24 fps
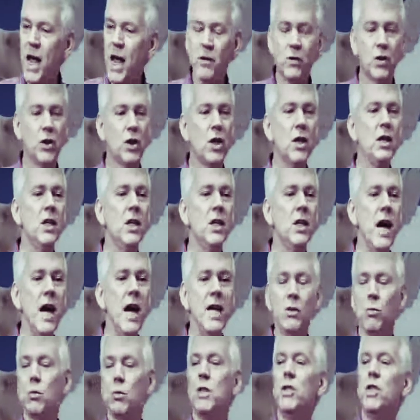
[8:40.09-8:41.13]
have Sunday
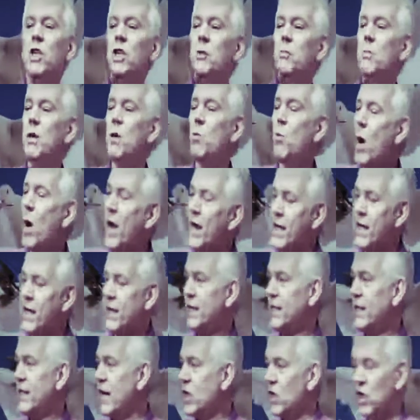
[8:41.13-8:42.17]
nights would just be waiting
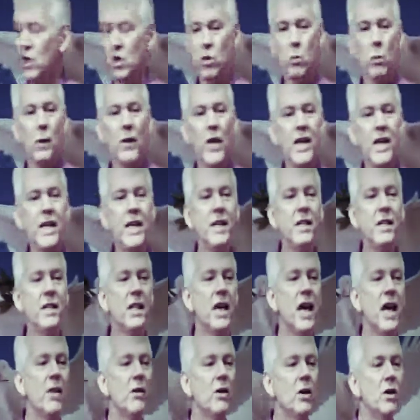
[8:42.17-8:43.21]
sessions where they'd get
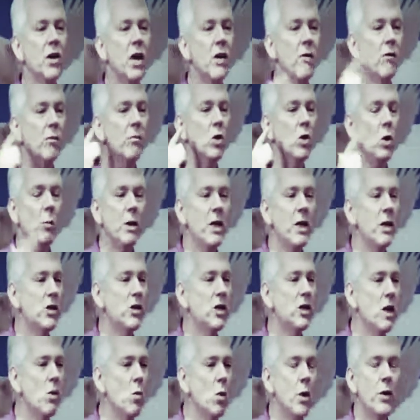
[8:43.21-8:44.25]
together and nobody would
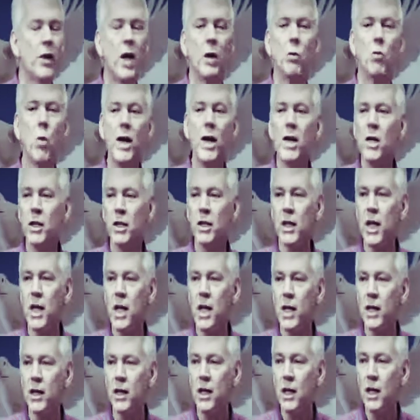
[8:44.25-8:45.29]
say a word. They'd wait on
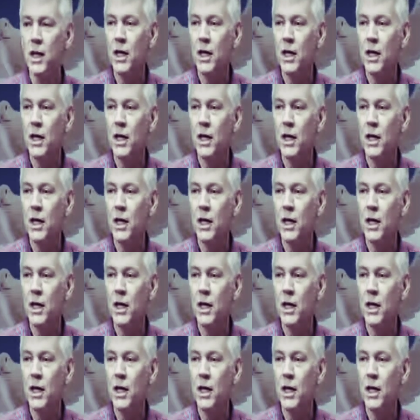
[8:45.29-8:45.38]
God.